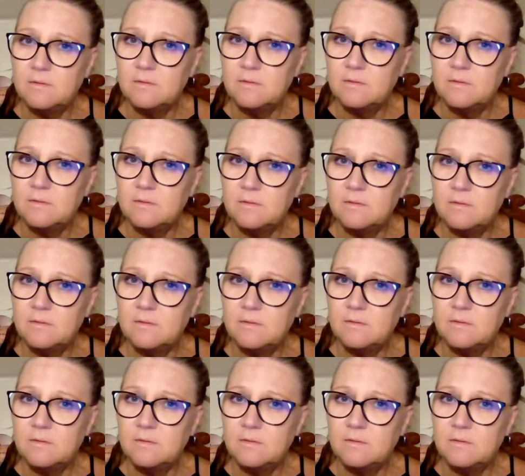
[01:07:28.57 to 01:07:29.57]
And she's
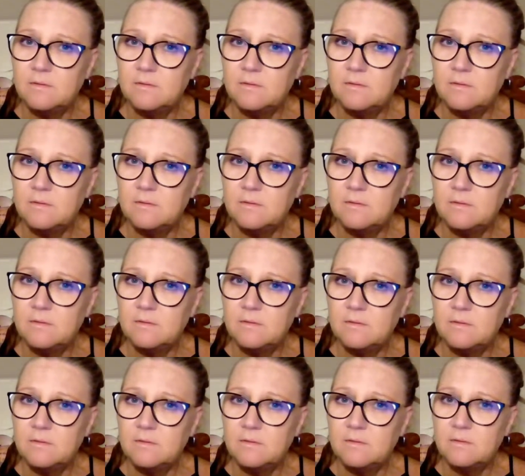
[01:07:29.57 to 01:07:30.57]
dressed.
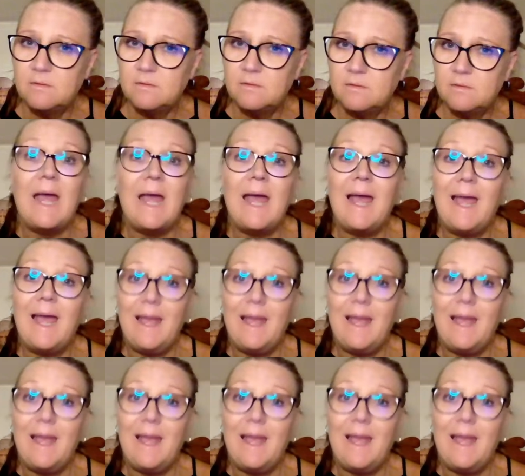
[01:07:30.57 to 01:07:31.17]
I